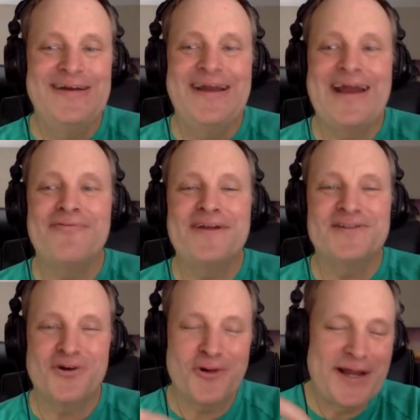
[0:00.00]
and then
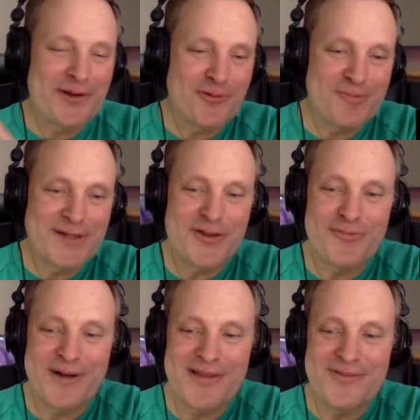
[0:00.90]
it's all kind of grouped together
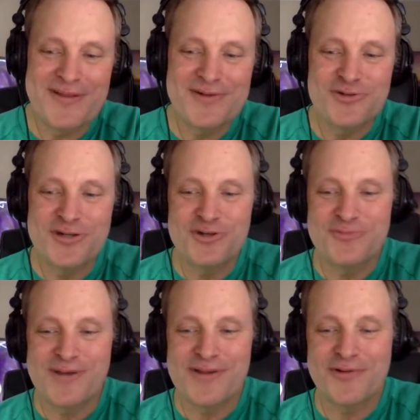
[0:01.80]
by
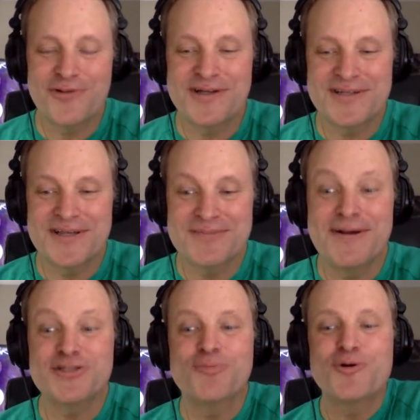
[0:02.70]
the Greeks as
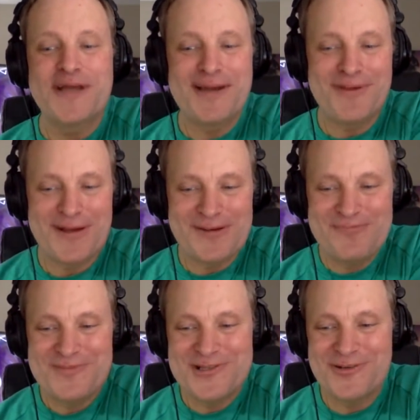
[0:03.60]
Mesopotamia.
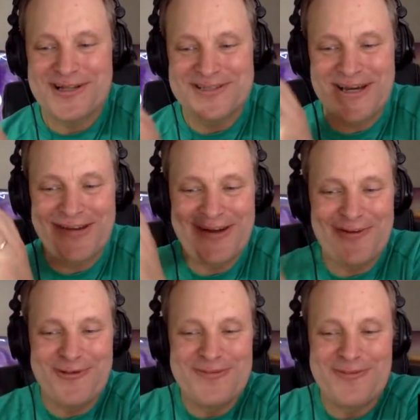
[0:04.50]
So that's kind of
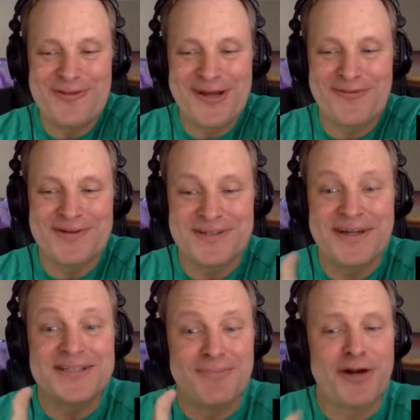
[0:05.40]
how we think of it. And today,
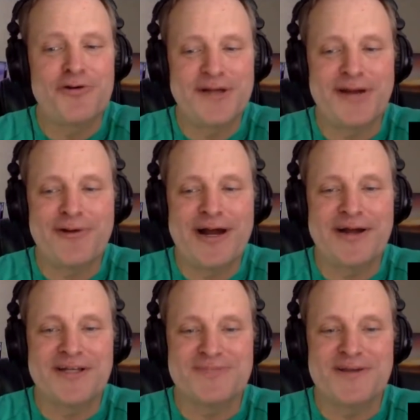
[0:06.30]
it's modern day
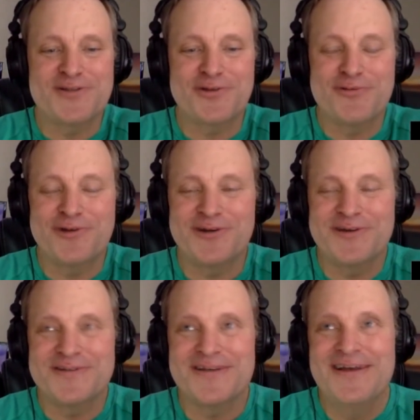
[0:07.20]
Iraq is basically what it
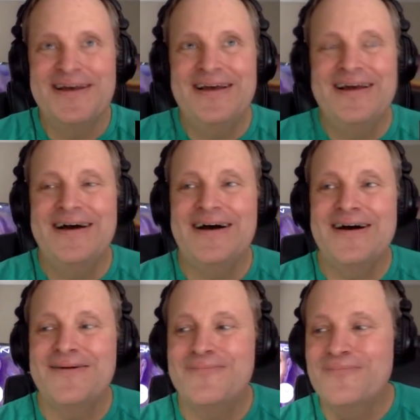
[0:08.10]
is.
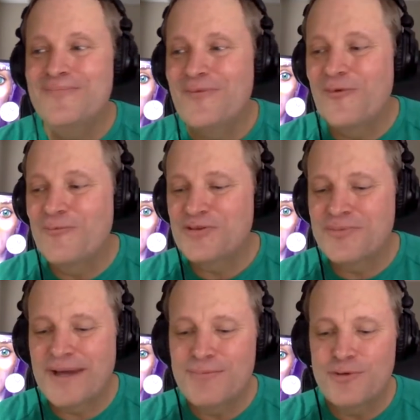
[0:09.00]
But the
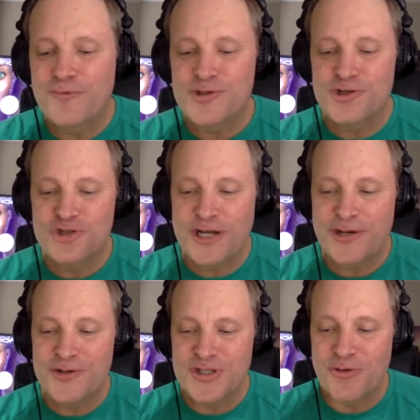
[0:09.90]
main movers and
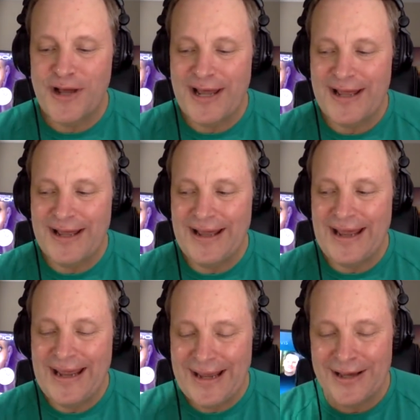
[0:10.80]
shakers, so
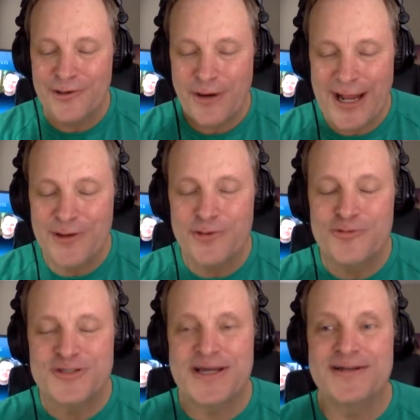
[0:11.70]
An, or Anu,
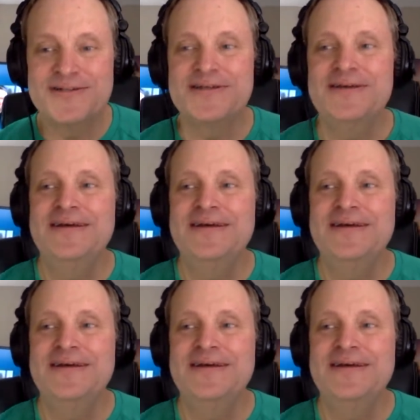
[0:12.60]
sent